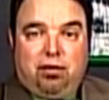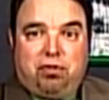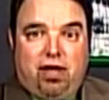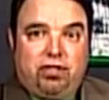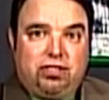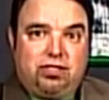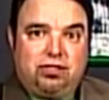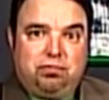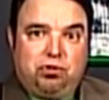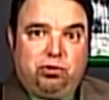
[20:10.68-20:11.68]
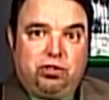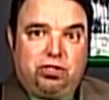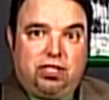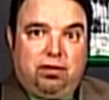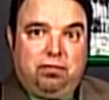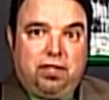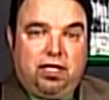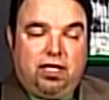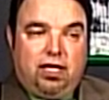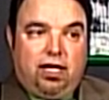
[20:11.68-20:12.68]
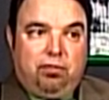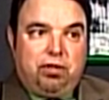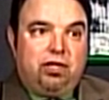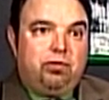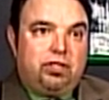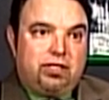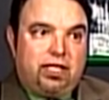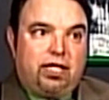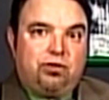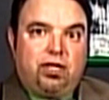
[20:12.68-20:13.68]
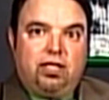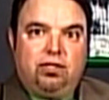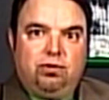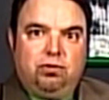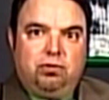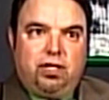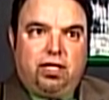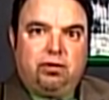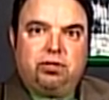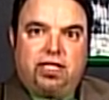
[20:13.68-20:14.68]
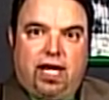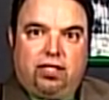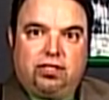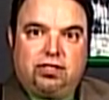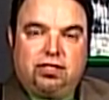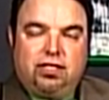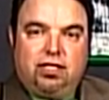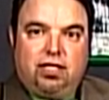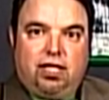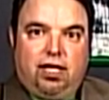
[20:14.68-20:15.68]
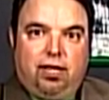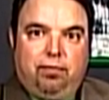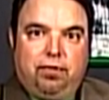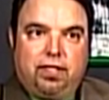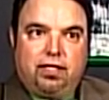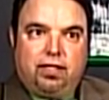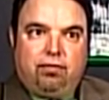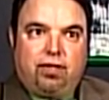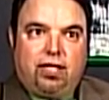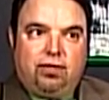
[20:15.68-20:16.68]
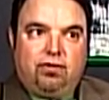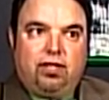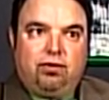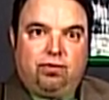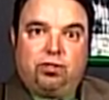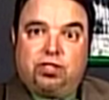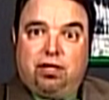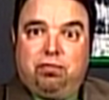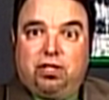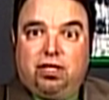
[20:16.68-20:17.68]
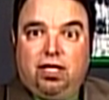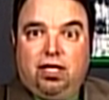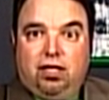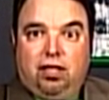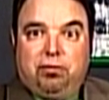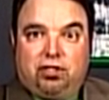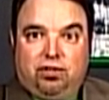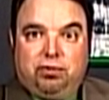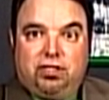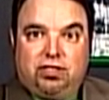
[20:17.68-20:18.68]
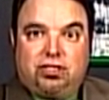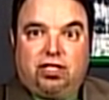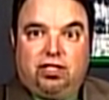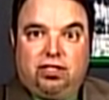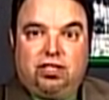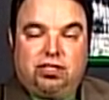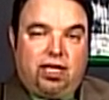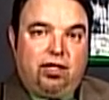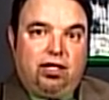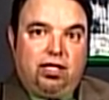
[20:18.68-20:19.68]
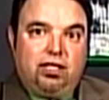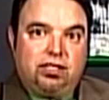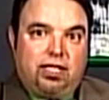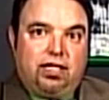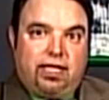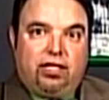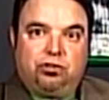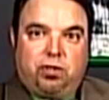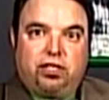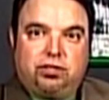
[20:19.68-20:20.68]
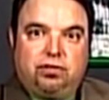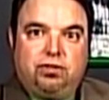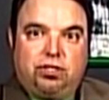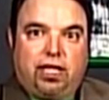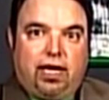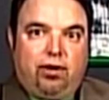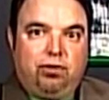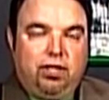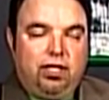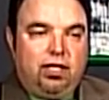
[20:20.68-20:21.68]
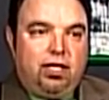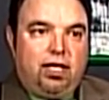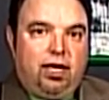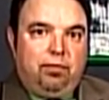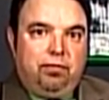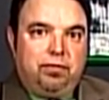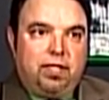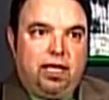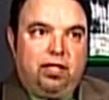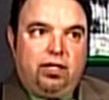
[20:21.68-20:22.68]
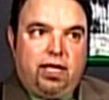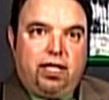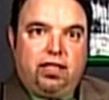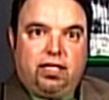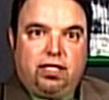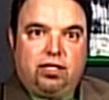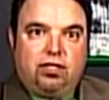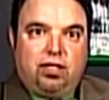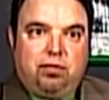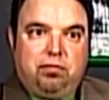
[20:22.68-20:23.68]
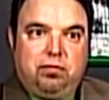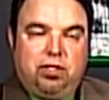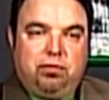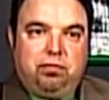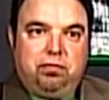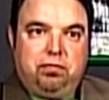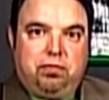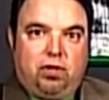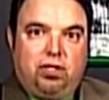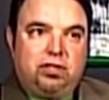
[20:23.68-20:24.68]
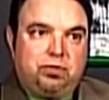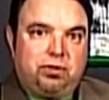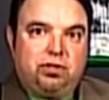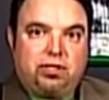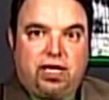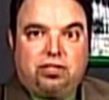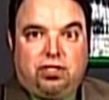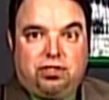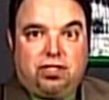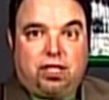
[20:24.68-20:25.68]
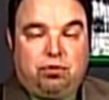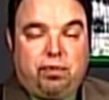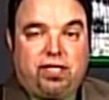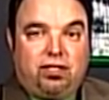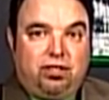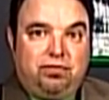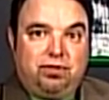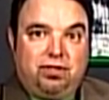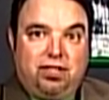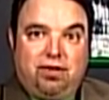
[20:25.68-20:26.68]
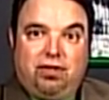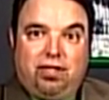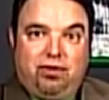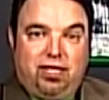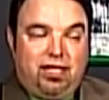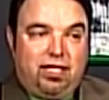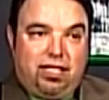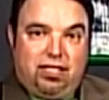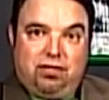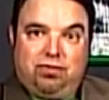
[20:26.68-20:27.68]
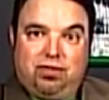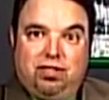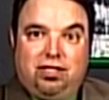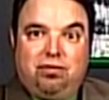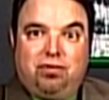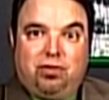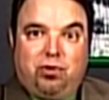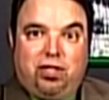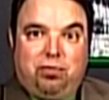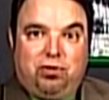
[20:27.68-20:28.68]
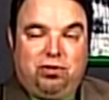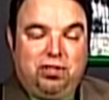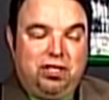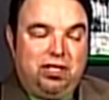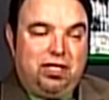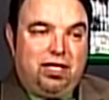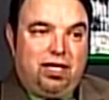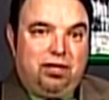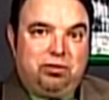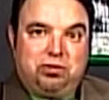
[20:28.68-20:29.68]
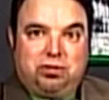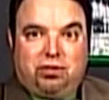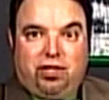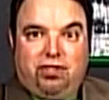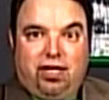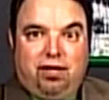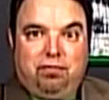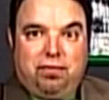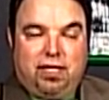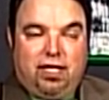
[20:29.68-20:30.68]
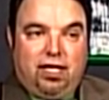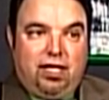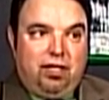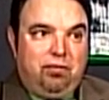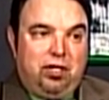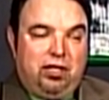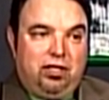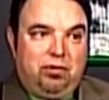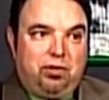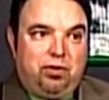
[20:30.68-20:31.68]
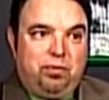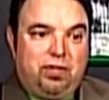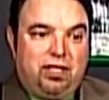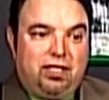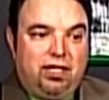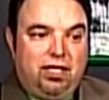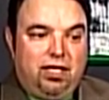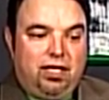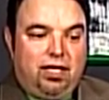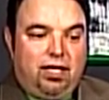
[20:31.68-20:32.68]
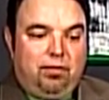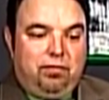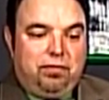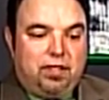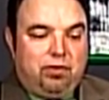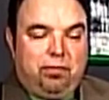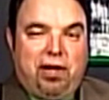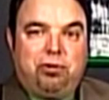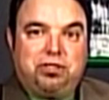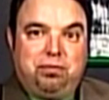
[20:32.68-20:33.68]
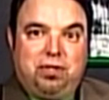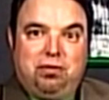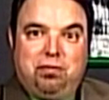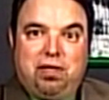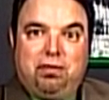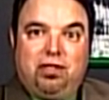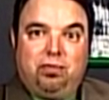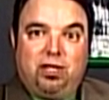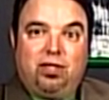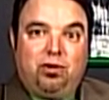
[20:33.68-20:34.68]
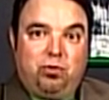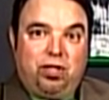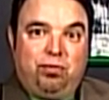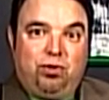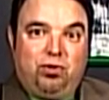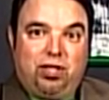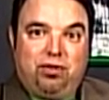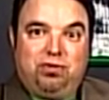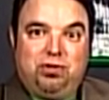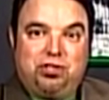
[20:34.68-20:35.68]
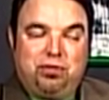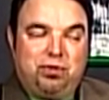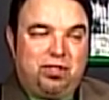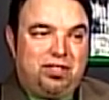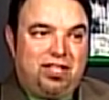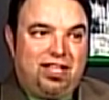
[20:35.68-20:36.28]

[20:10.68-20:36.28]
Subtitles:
Providence Bruins team, but he recently got traded to, I think it was Dallas. I forget his first name, but McDermott, his son, is on the Dallas roster if you check it out. And other than that, I think that Paul is one of those guys also that comes back to Hartford every now and then, like he did for the Whale Bowl, which was a great time. And we're hoping that the powers that be, that maybe there'll be another Whale Bowl in our future, but